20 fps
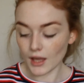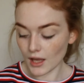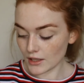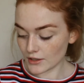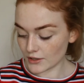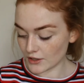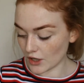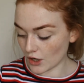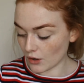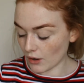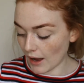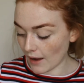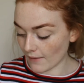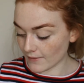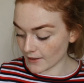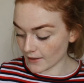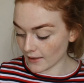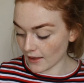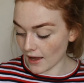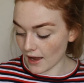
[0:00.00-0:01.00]
So
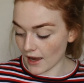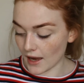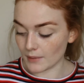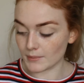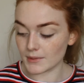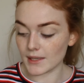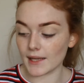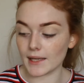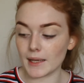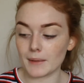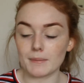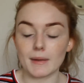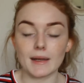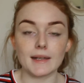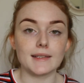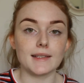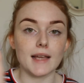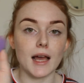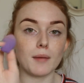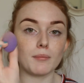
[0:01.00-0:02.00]
after that I'm taking my
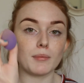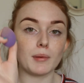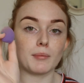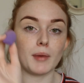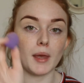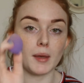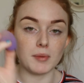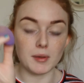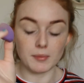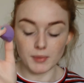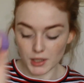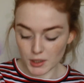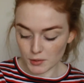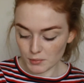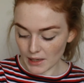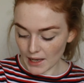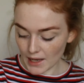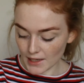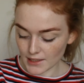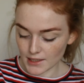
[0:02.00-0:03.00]
damp baby beauty
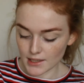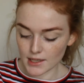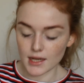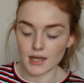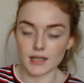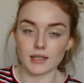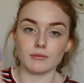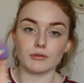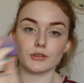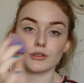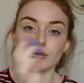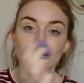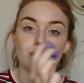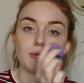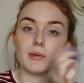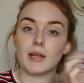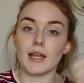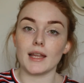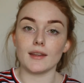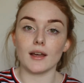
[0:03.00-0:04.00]
blender and I'm just going
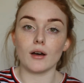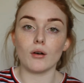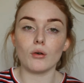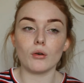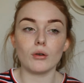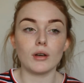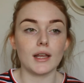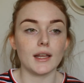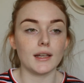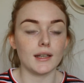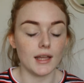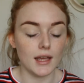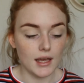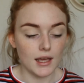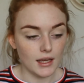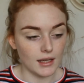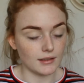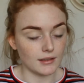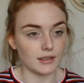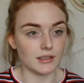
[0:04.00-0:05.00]
to blend that all in
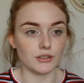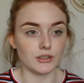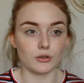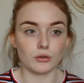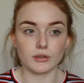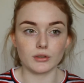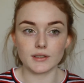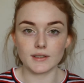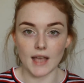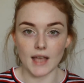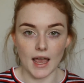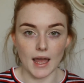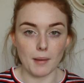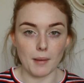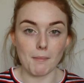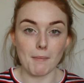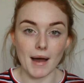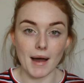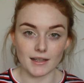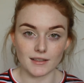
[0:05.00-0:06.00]
until it's all set
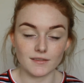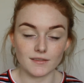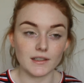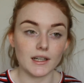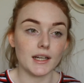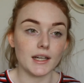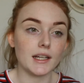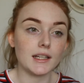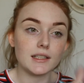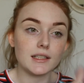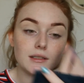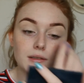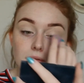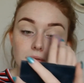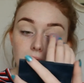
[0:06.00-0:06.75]
and mattified.